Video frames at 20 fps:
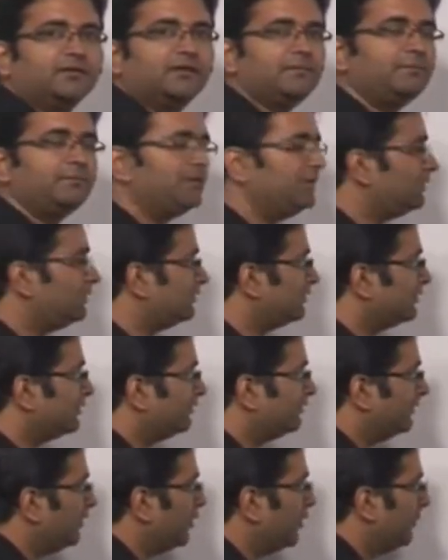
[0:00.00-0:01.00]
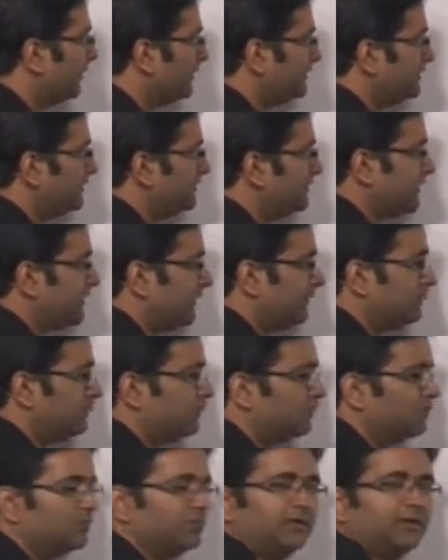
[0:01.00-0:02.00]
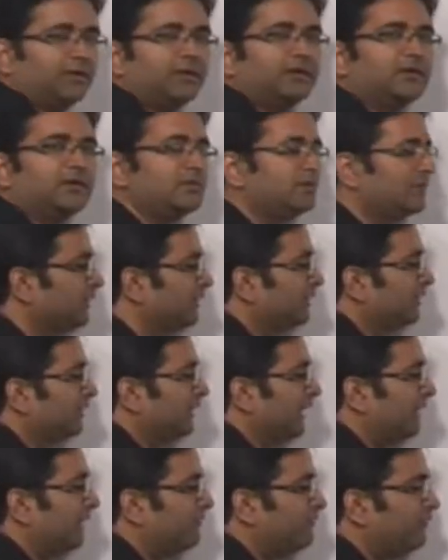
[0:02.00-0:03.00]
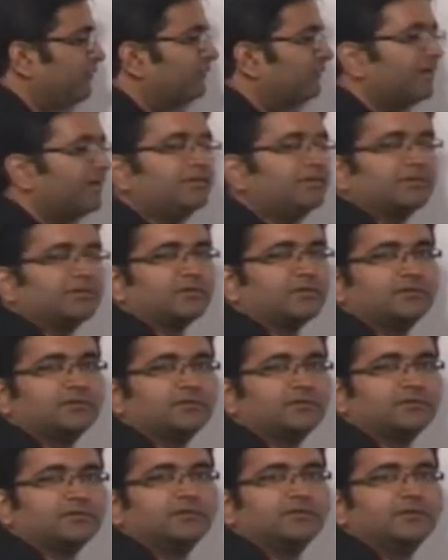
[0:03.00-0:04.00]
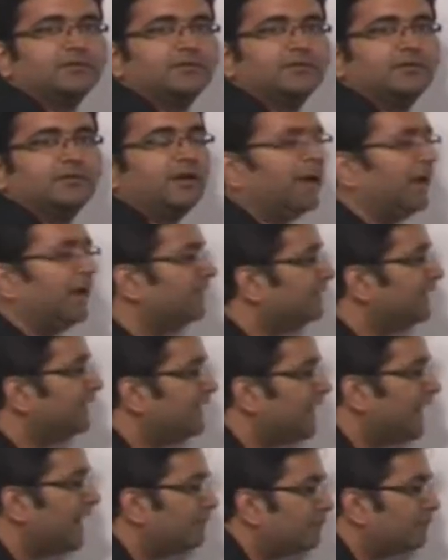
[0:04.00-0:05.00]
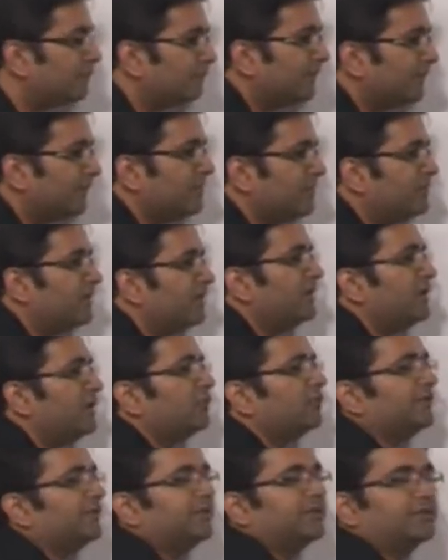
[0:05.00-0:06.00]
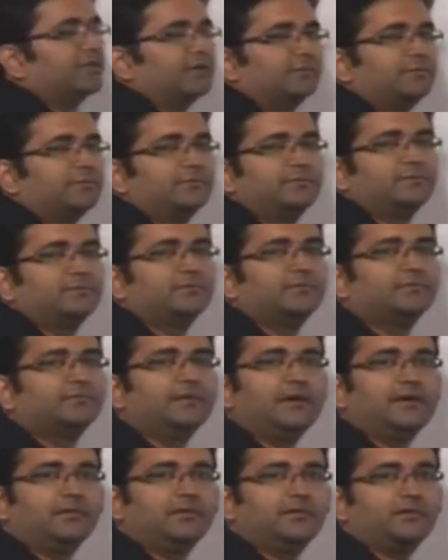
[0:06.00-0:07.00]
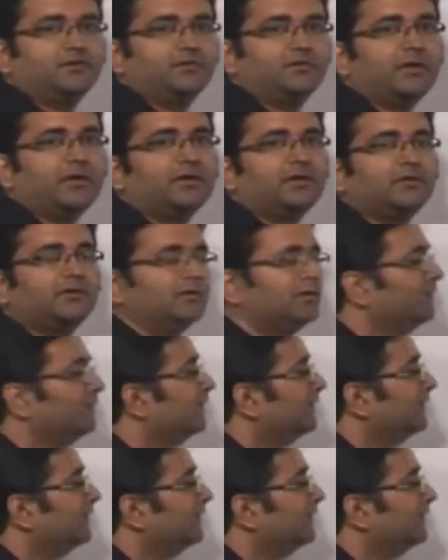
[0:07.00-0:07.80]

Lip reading: That means the one operation which I have to do here is I have to reverse this, and then I have to insert into the system. That is required.